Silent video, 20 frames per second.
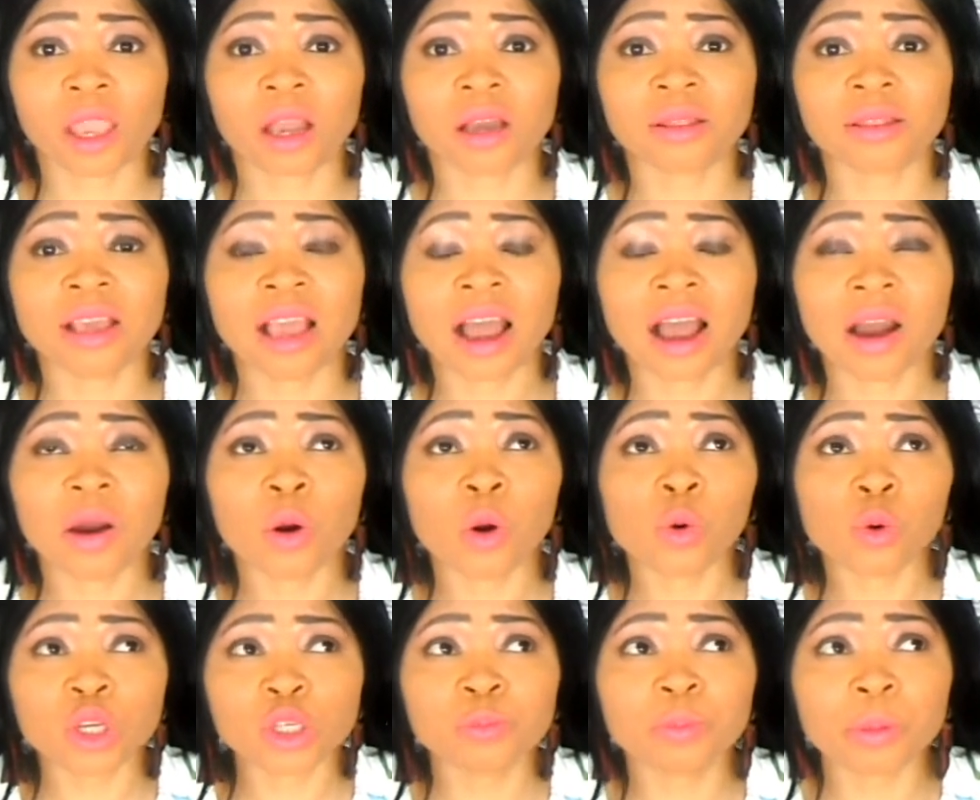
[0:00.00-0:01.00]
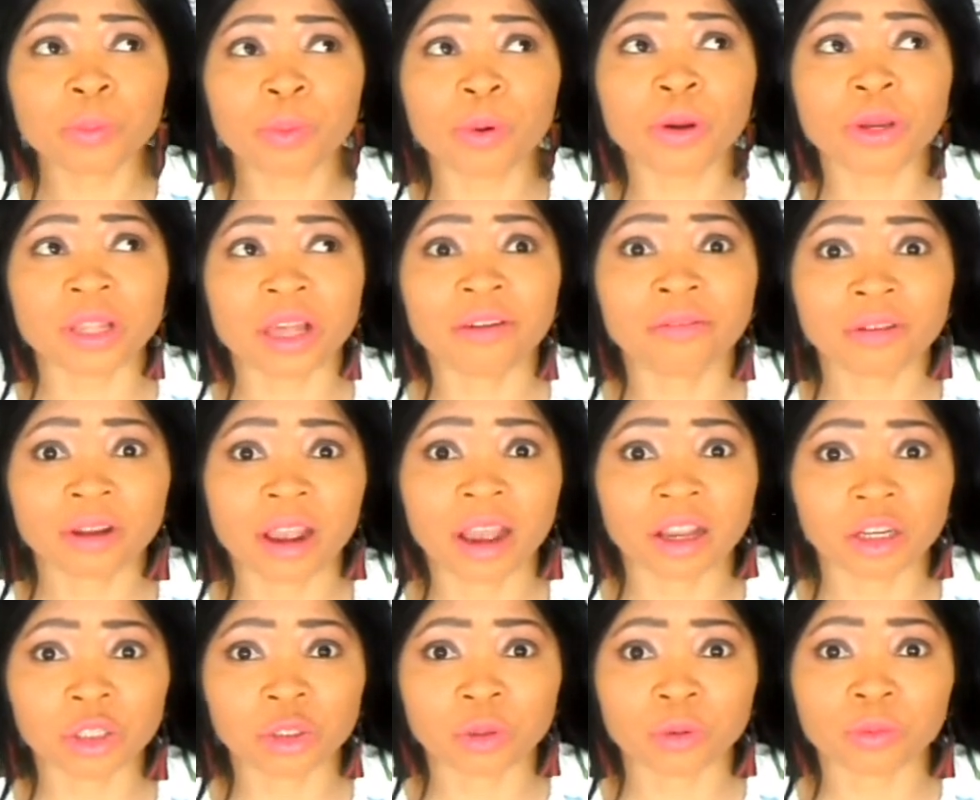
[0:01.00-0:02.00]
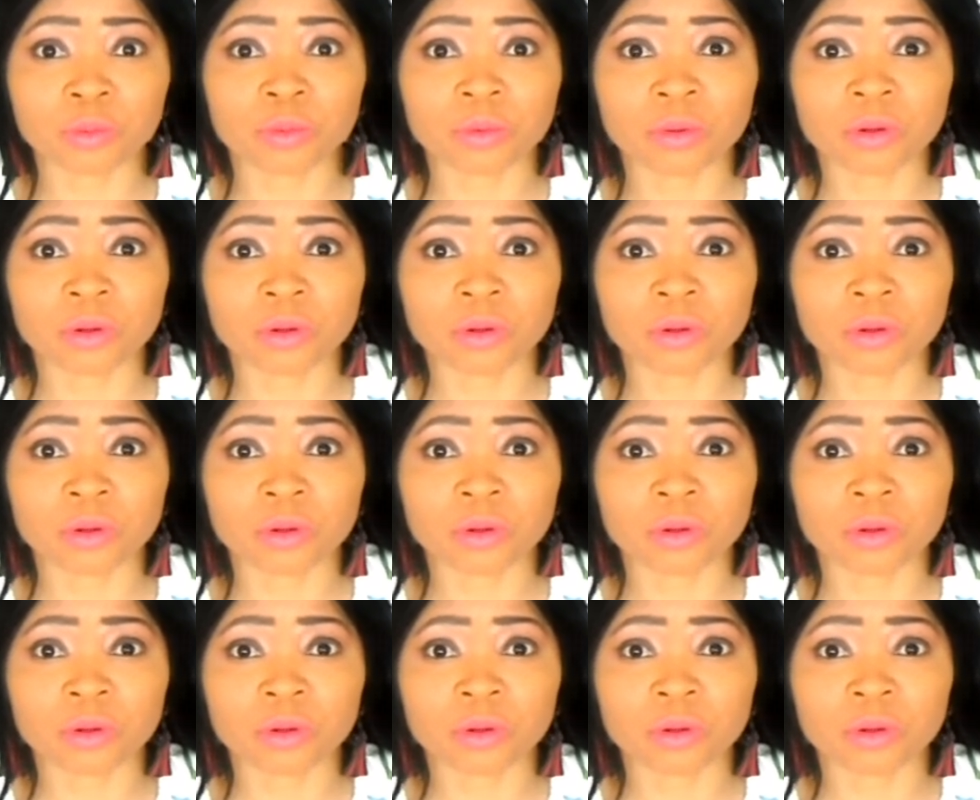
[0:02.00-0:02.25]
there are always people in African shop.